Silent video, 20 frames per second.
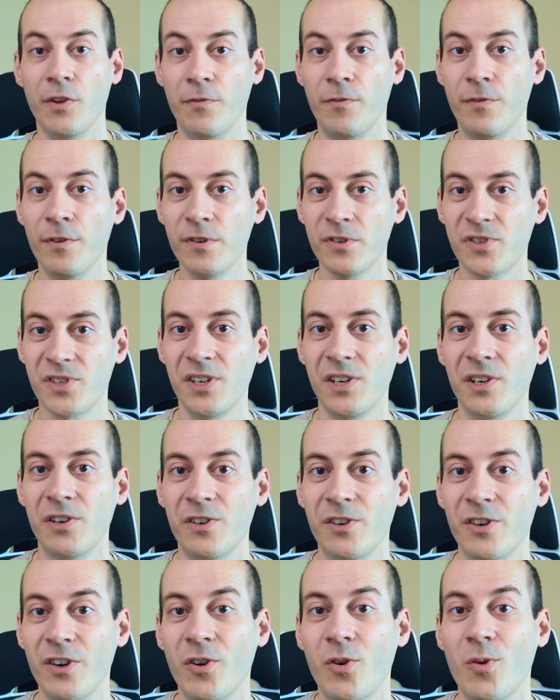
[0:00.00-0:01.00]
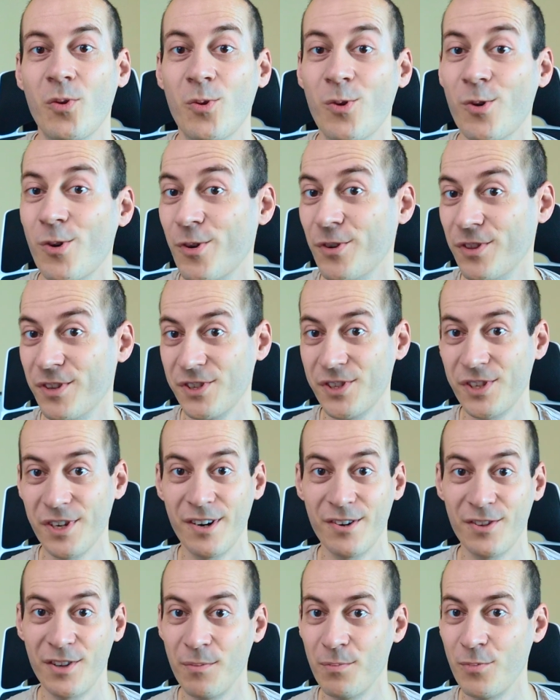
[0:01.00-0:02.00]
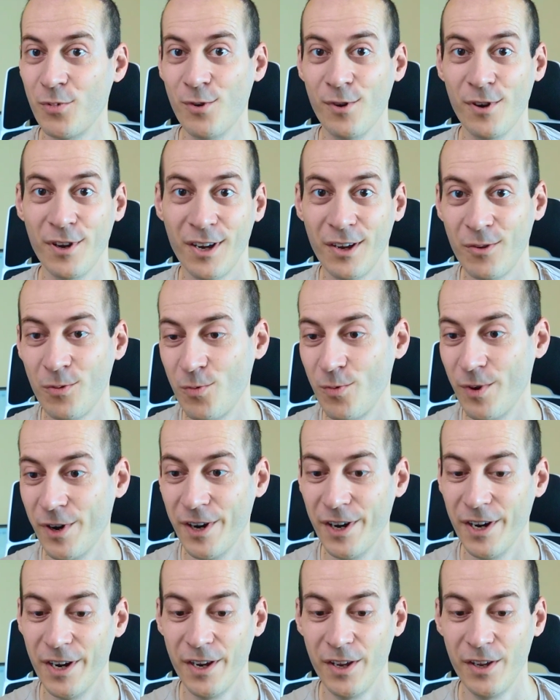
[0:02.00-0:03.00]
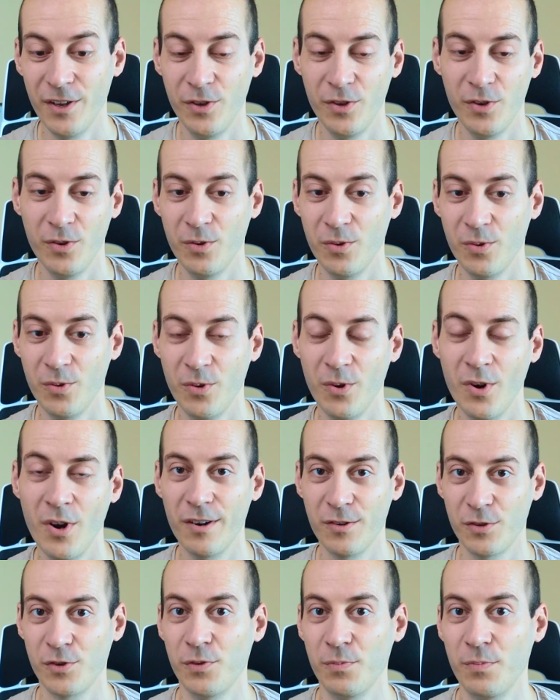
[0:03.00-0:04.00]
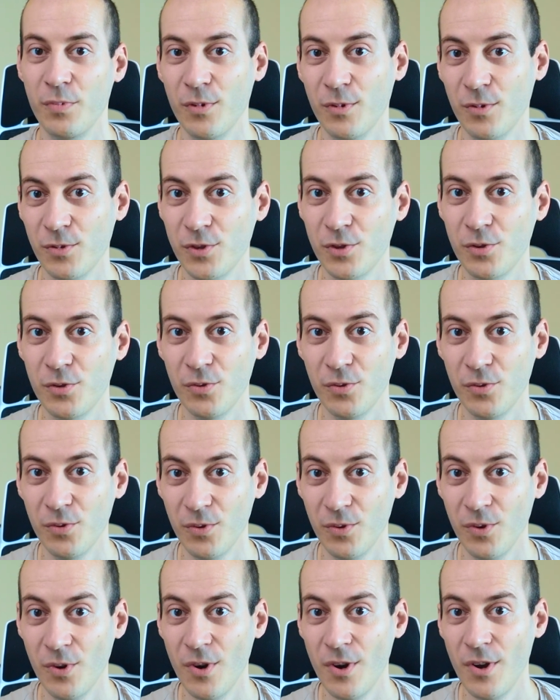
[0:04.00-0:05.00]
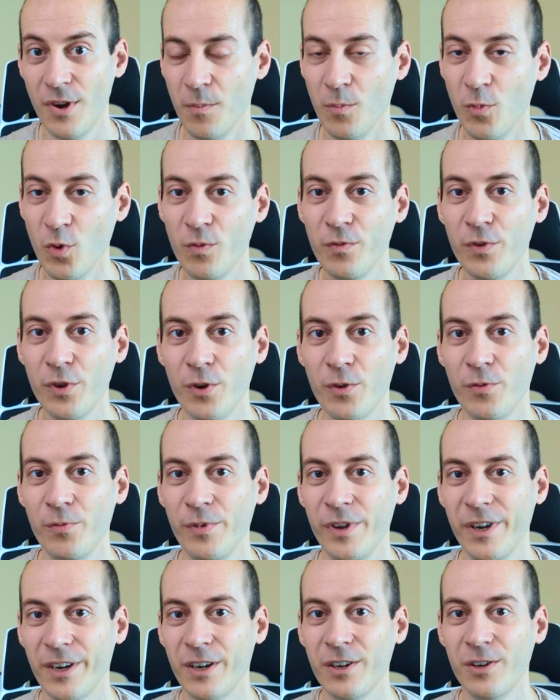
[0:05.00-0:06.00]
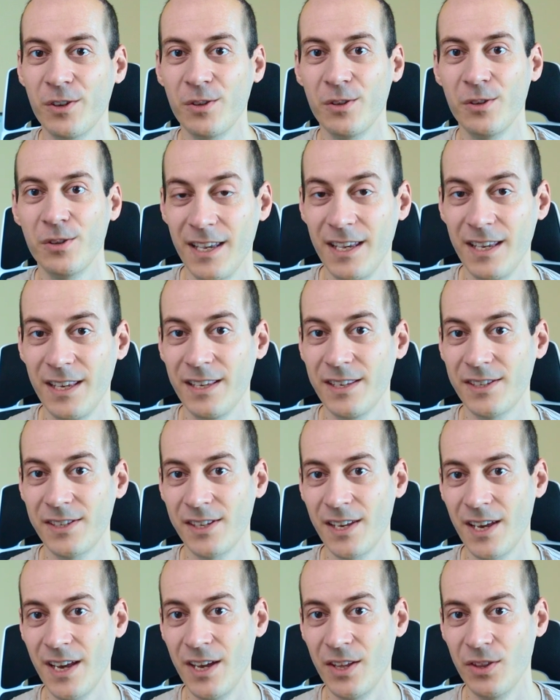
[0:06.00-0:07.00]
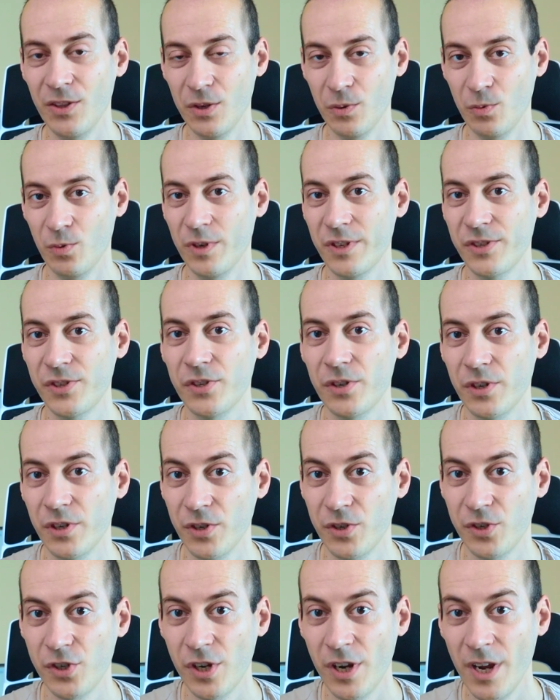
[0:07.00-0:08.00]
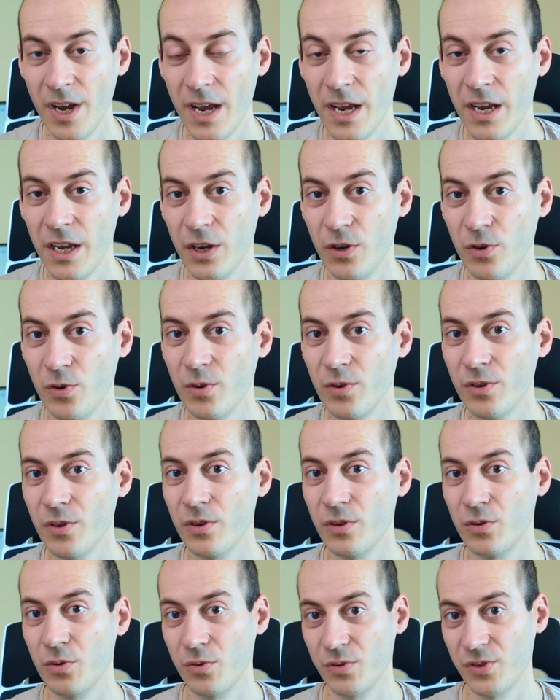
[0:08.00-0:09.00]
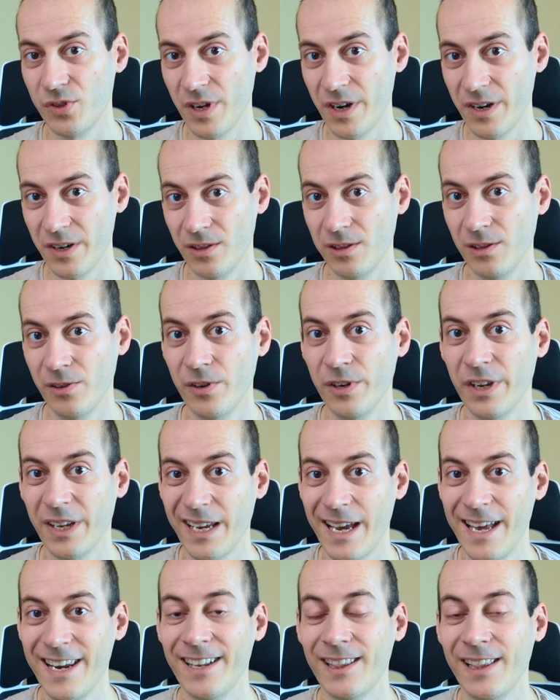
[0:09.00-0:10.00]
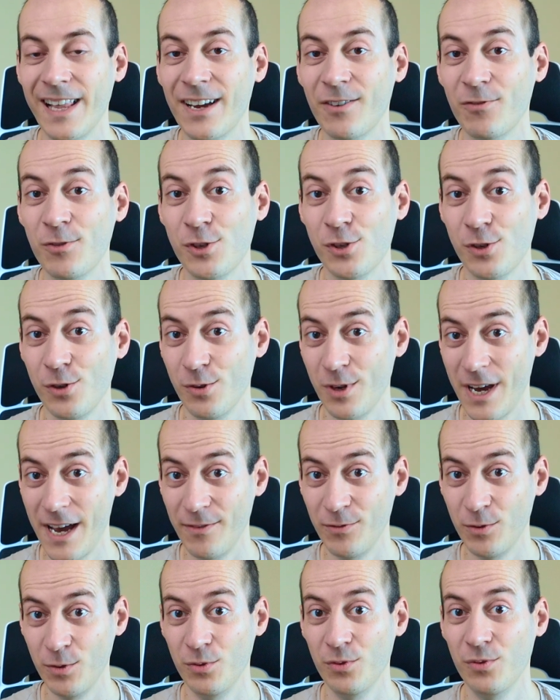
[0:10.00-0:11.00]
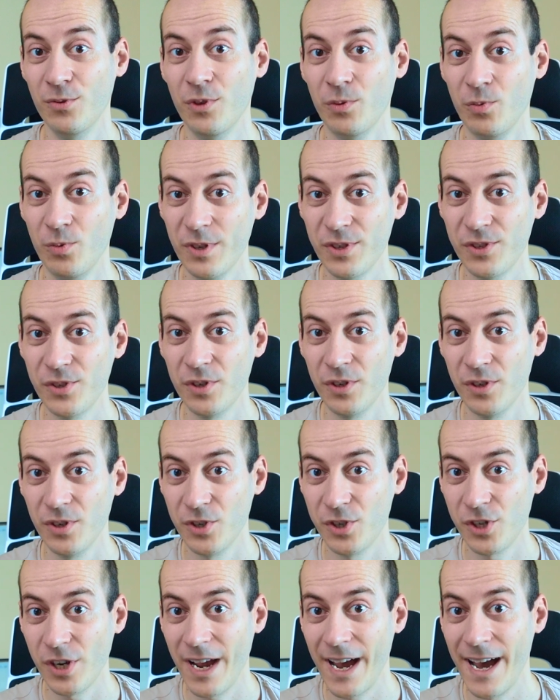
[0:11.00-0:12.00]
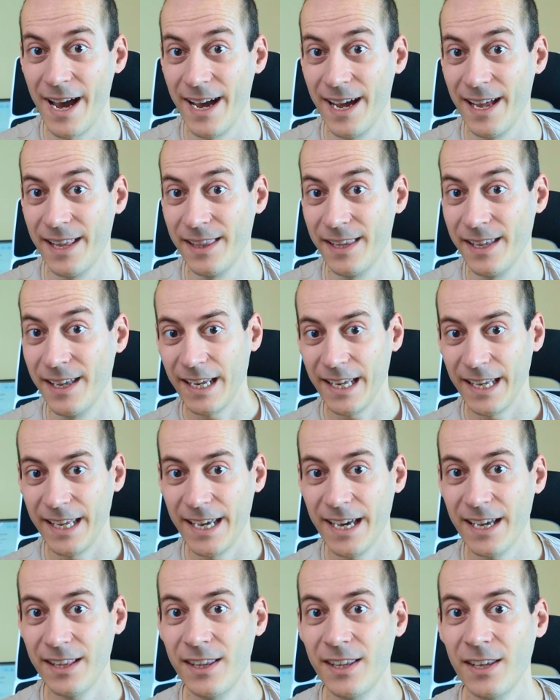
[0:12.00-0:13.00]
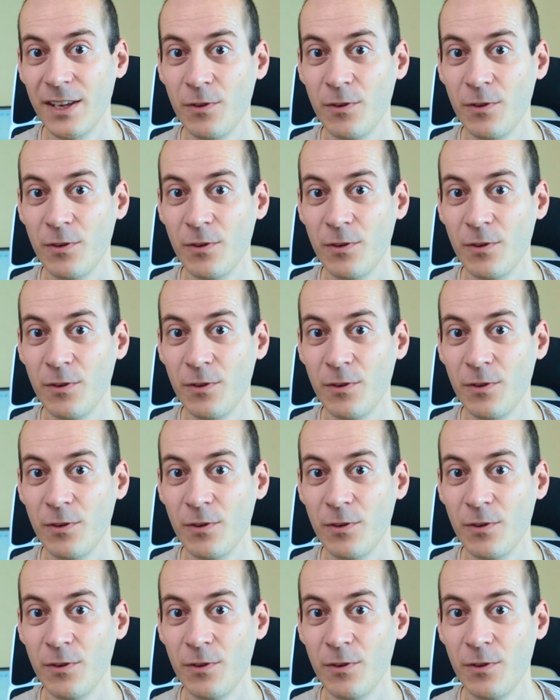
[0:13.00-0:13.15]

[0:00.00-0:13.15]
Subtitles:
first gear, or the starting point where you are supposed to move your vehicle, is the research. In order to start learning any language, you have to do the research and get